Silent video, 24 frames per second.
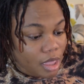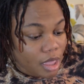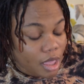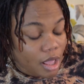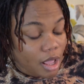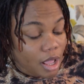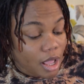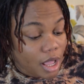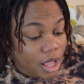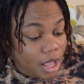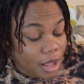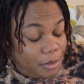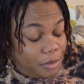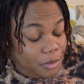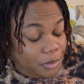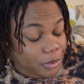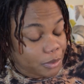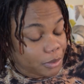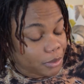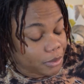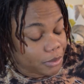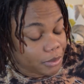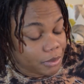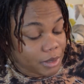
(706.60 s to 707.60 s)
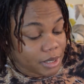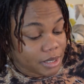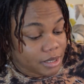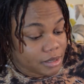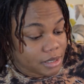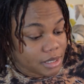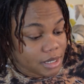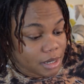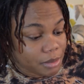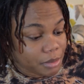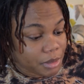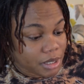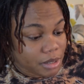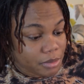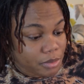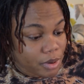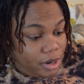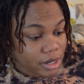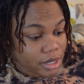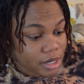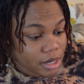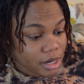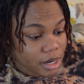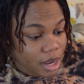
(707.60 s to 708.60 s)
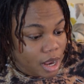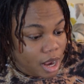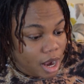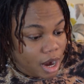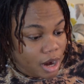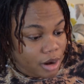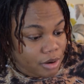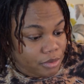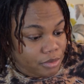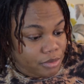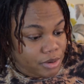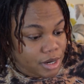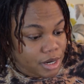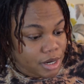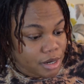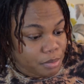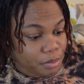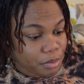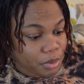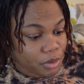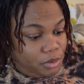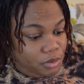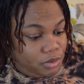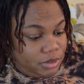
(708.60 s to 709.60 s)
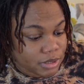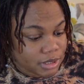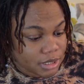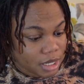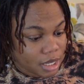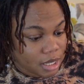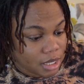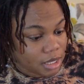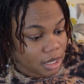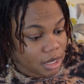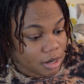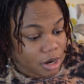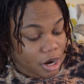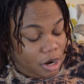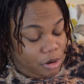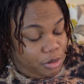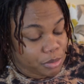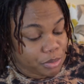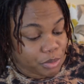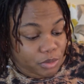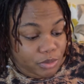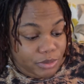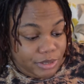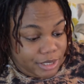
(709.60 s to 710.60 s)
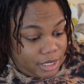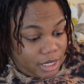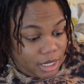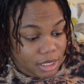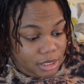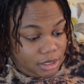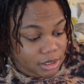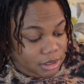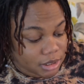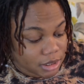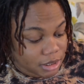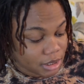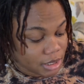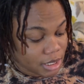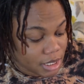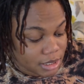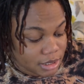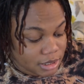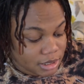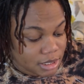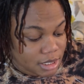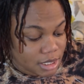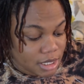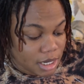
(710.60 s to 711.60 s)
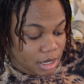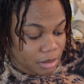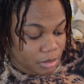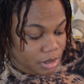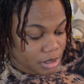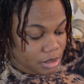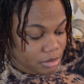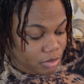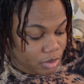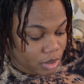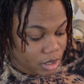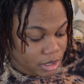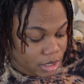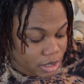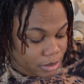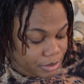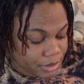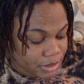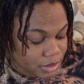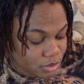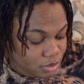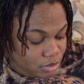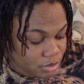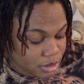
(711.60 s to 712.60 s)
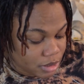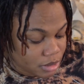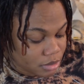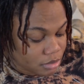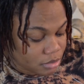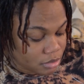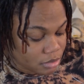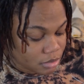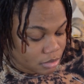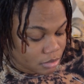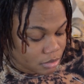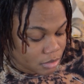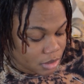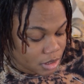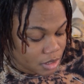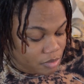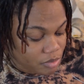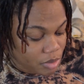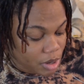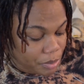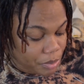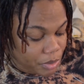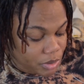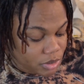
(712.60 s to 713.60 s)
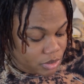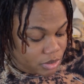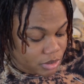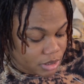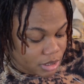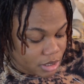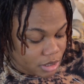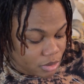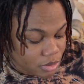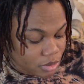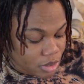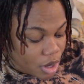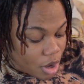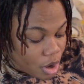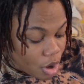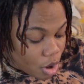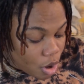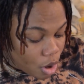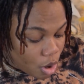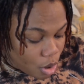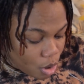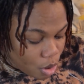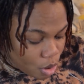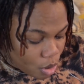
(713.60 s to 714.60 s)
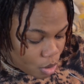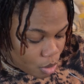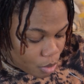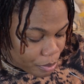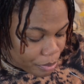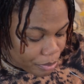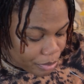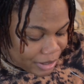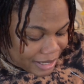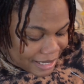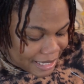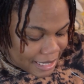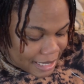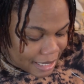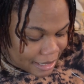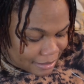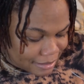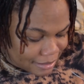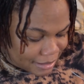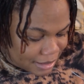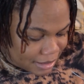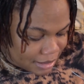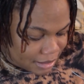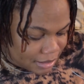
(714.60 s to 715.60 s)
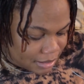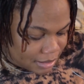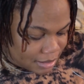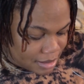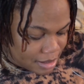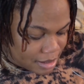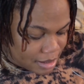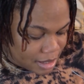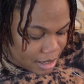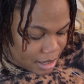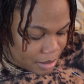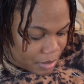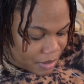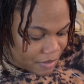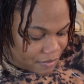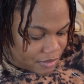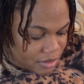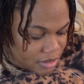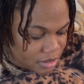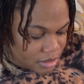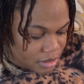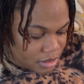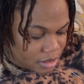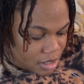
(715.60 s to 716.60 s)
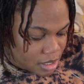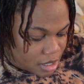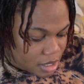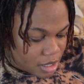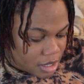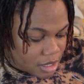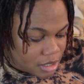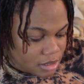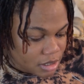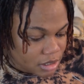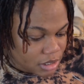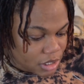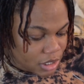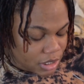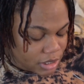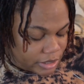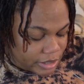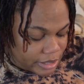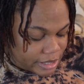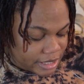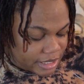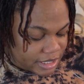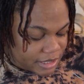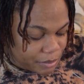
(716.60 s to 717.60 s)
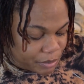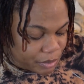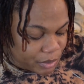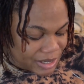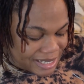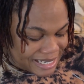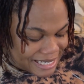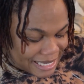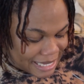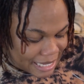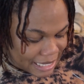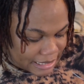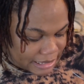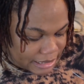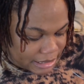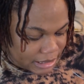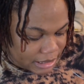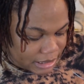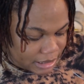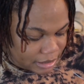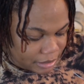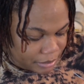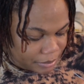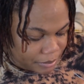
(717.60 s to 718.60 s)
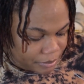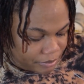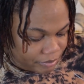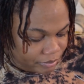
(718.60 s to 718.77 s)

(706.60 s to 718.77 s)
What the name of the brand here? Ariposa. Ariposa. That's the name of the brand. I'm assuming if I pronounce it good. Oh, Brilliant. The name of the color is Brilliant.